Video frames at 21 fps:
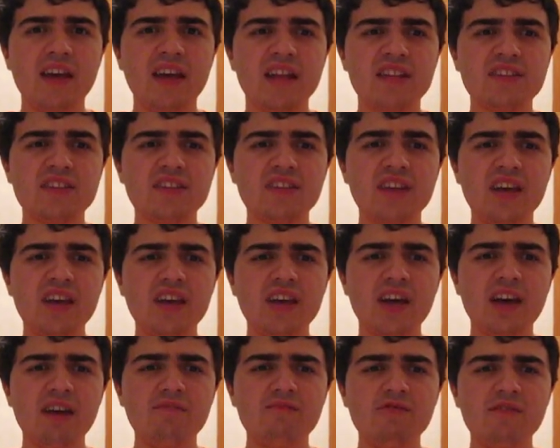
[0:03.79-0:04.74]
and
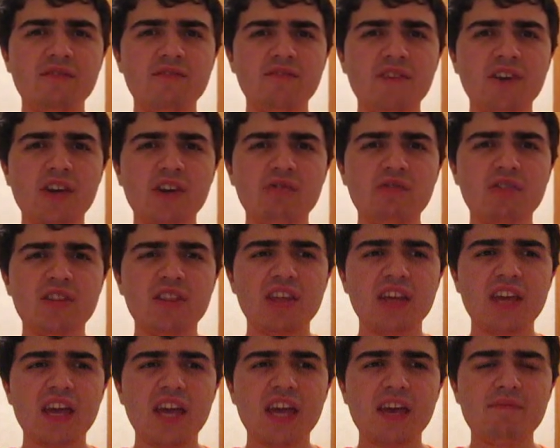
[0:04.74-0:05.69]
tonight I'm reviewing the
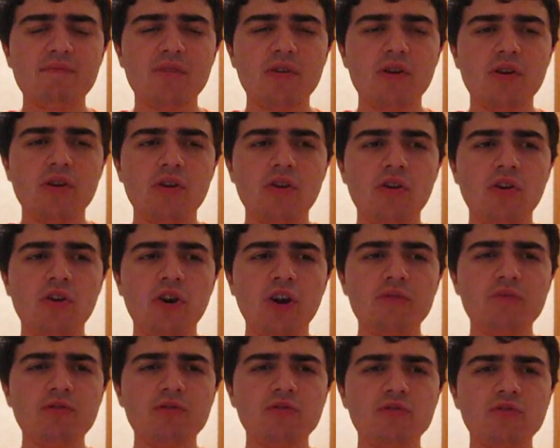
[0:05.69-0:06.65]
game
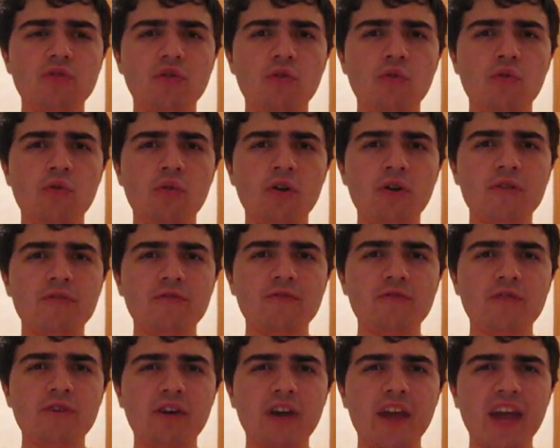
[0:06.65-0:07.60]
Armored Core
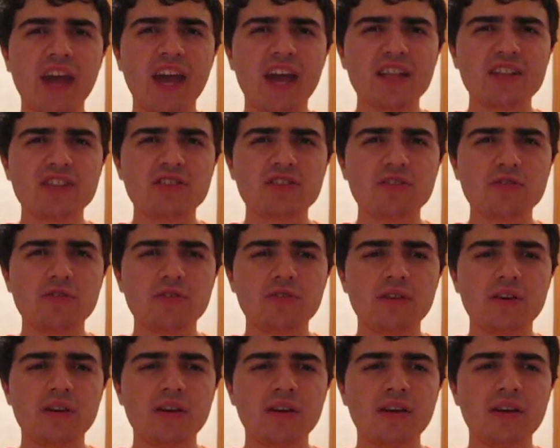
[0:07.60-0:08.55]
for Answer.